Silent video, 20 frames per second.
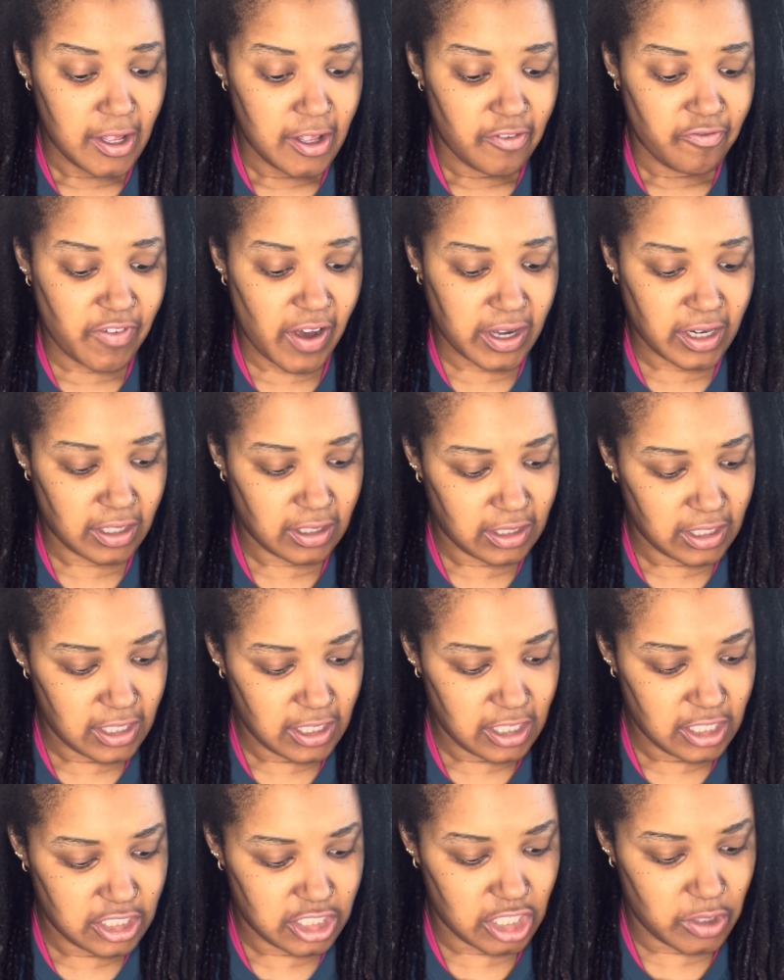
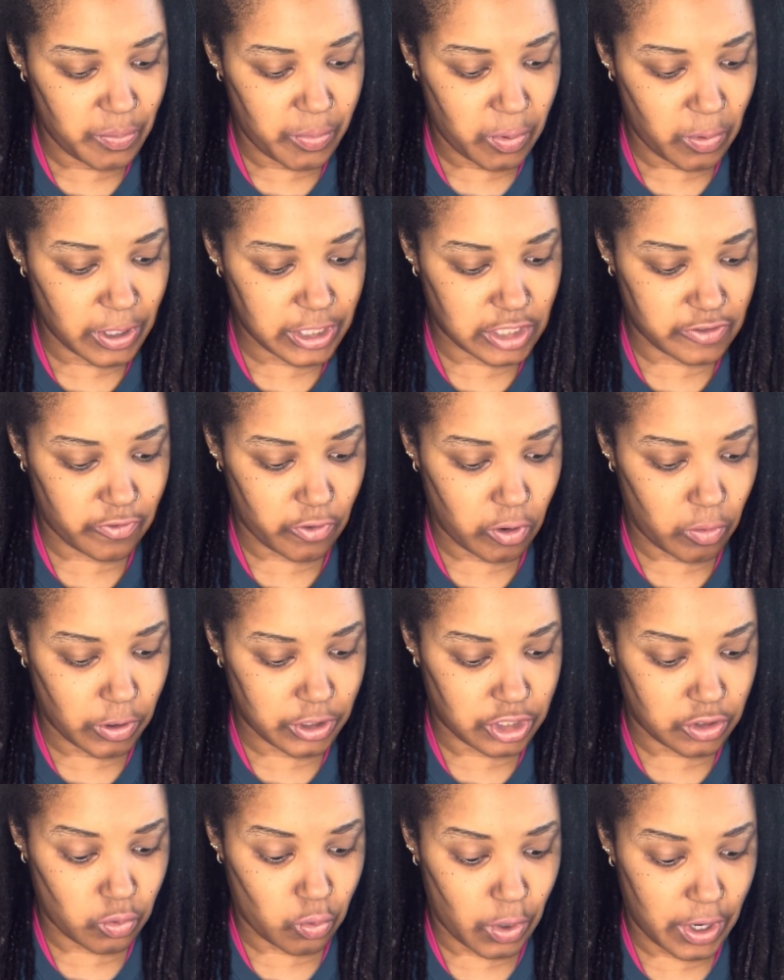Finally, she points forward
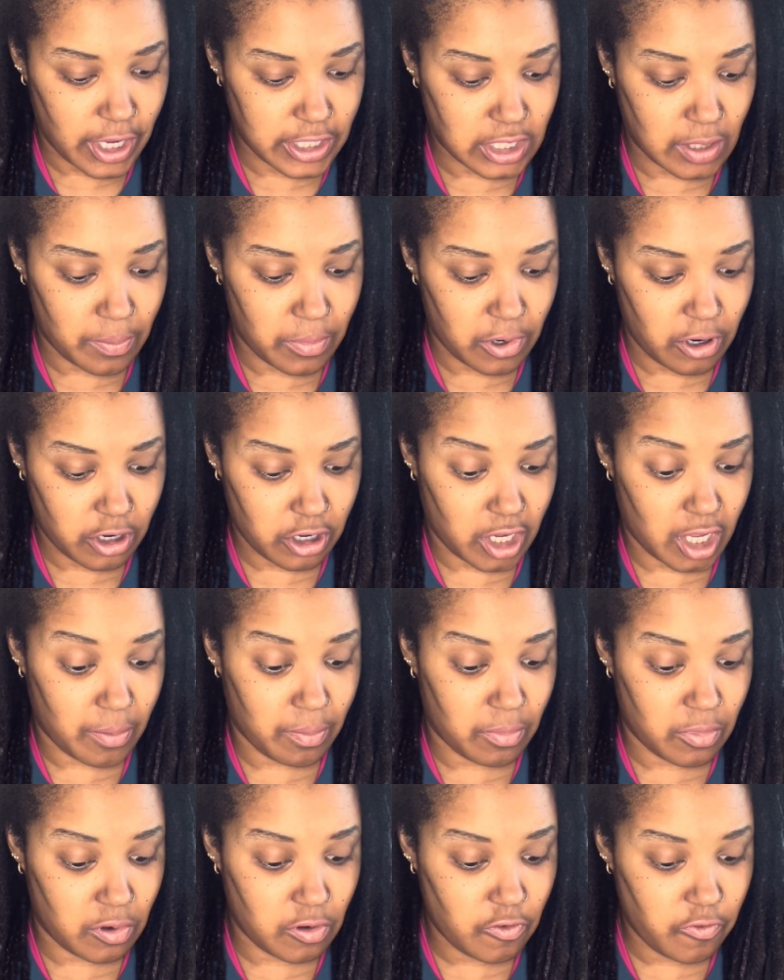to ways America can
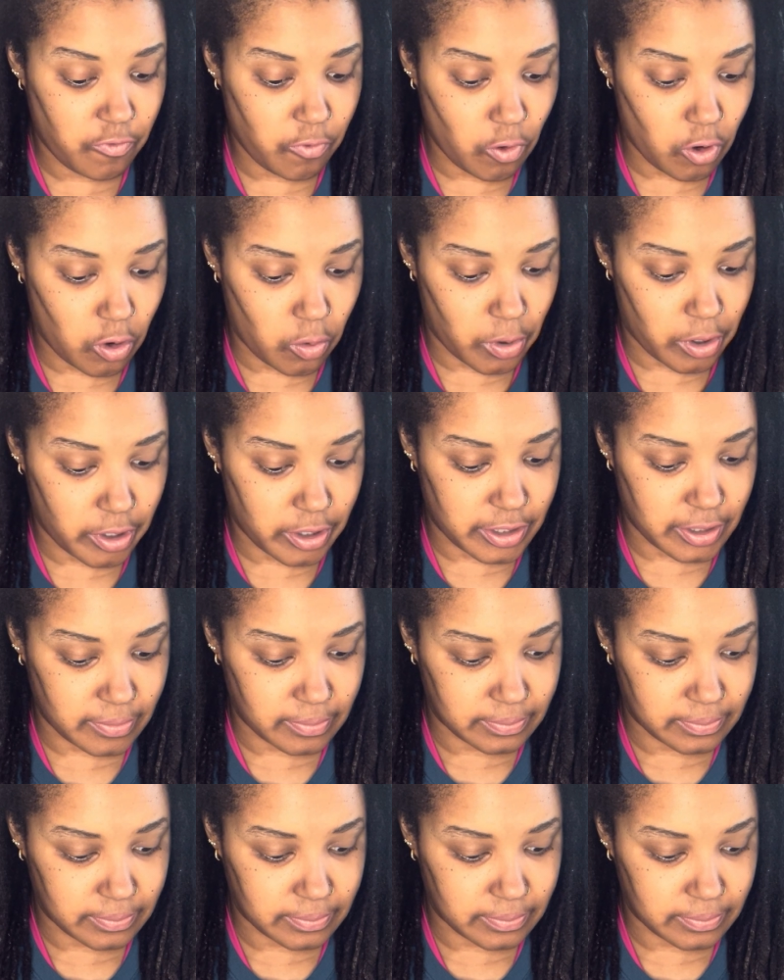move forward.